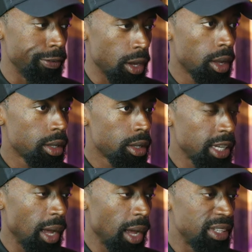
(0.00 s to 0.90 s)
top
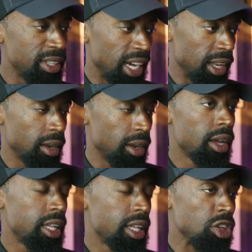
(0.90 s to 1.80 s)
dollar that
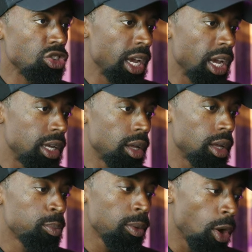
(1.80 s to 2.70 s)
China
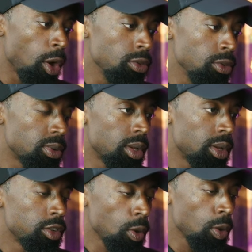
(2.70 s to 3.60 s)
promotes,
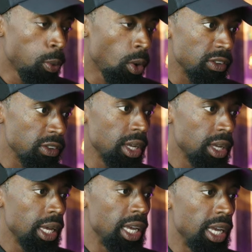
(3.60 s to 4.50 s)
supports, and
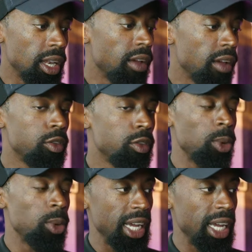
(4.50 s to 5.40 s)
loves
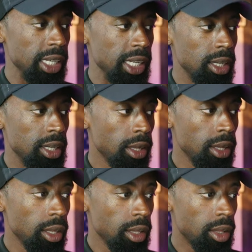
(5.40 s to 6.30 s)
BYD,
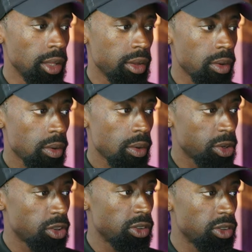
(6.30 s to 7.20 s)
which is
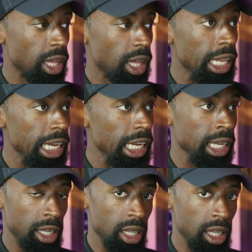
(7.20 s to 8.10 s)
the leading
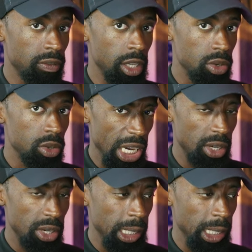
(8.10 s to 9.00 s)
EV creator in
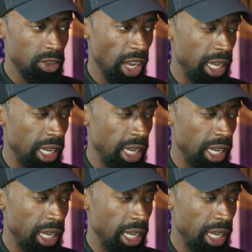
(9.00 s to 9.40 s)
China.